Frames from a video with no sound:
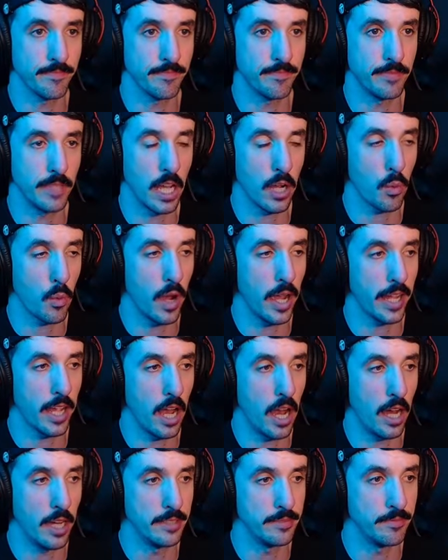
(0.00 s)
Not quite
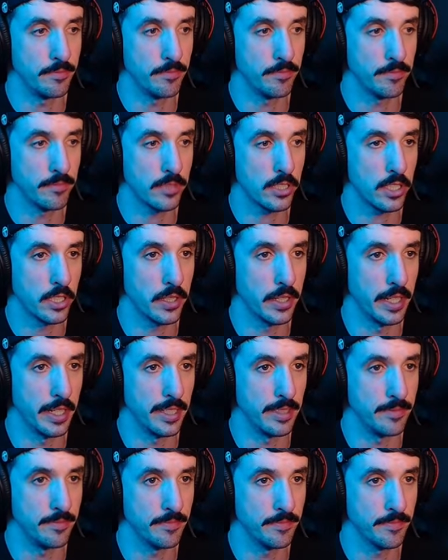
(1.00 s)
gone. Still
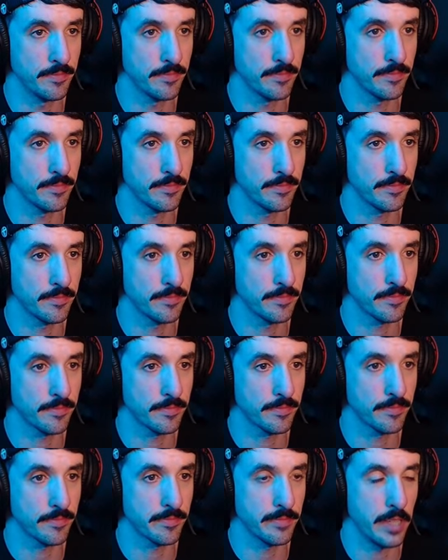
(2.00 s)
here.
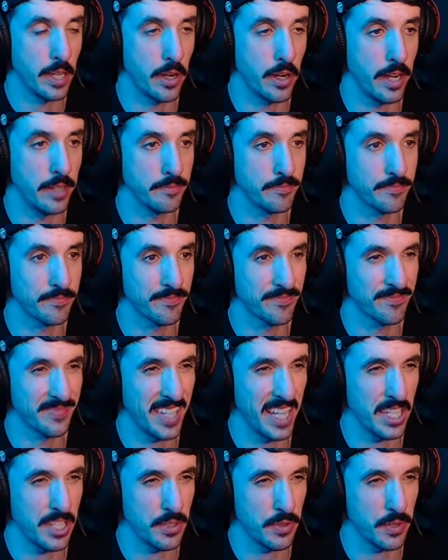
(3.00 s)
All right.
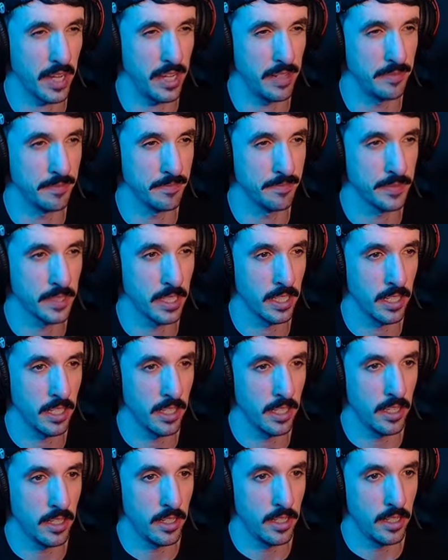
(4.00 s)
That's okay.
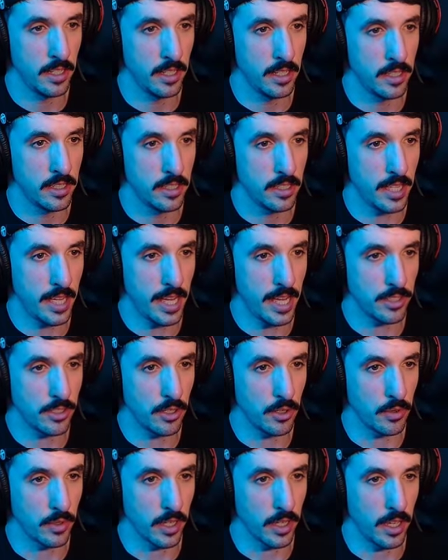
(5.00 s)
That's
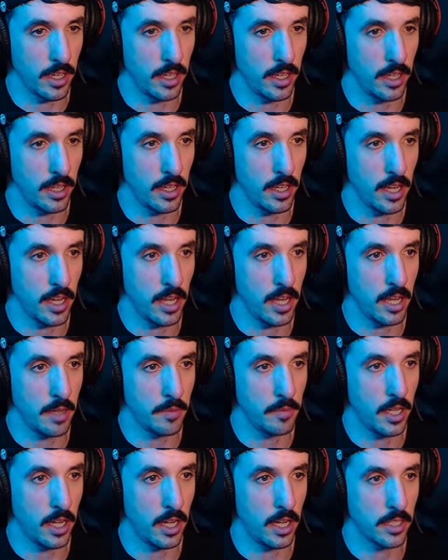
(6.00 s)
okay.
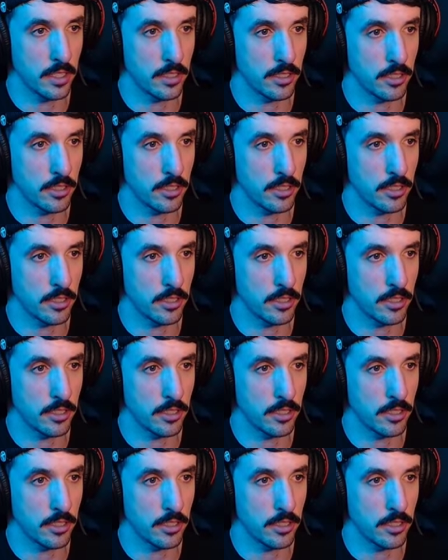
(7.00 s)
I'm not